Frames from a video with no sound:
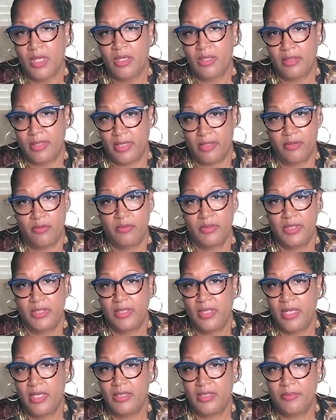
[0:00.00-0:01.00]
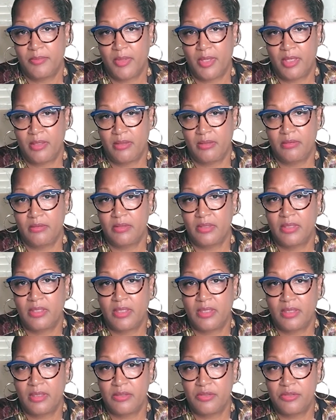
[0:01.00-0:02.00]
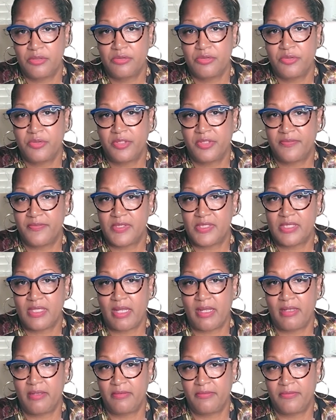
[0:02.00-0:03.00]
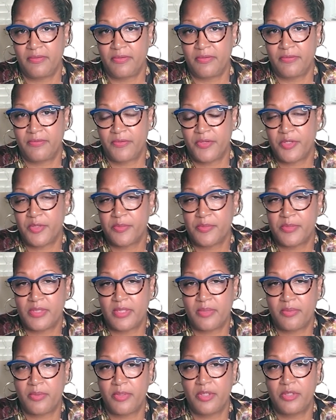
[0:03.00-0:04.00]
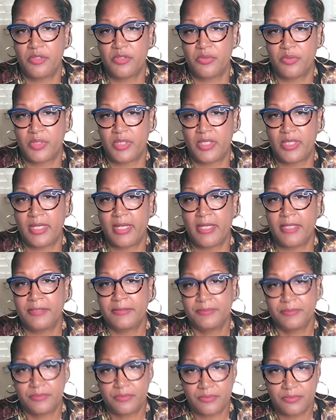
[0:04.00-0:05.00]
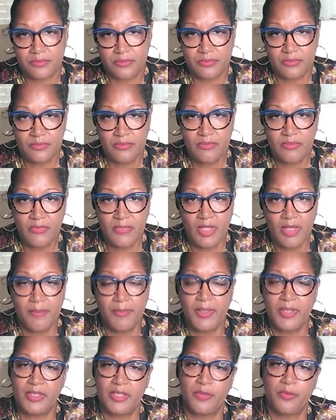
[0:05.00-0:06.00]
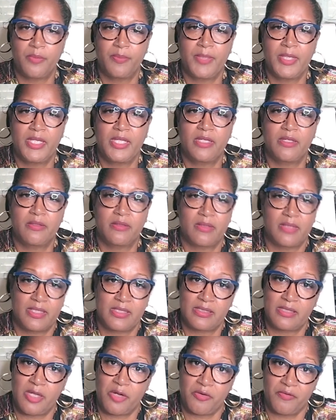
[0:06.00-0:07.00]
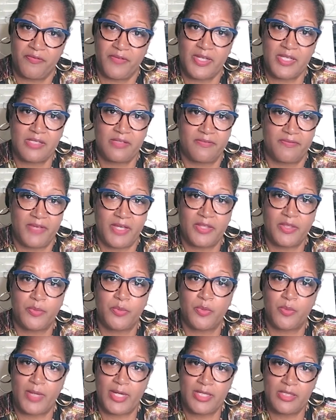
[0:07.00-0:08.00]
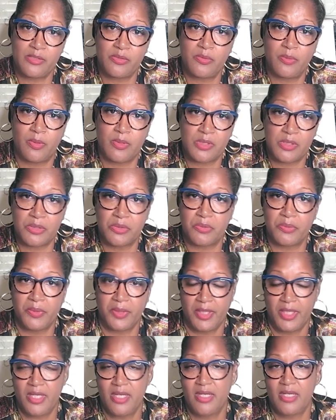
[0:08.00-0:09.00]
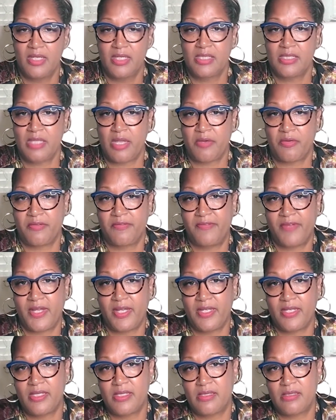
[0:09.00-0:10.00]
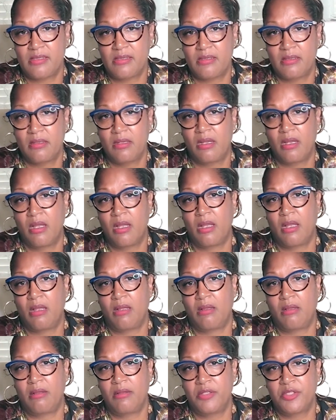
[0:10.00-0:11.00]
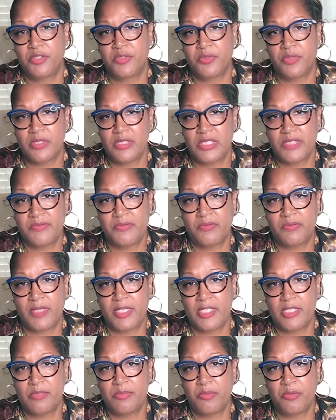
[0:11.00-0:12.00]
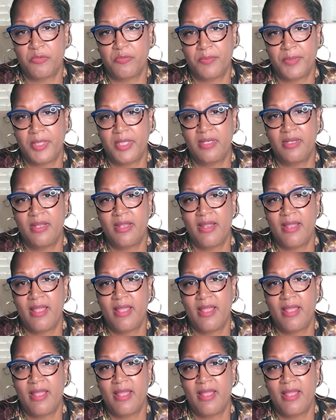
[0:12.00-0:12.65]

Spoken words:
Not only did Martin Luther King Jr. give his life for the freedoms that we enjoy today, but there were many others that sacrificed. In fact, there were whites who also sacrificed during the civil rights movement.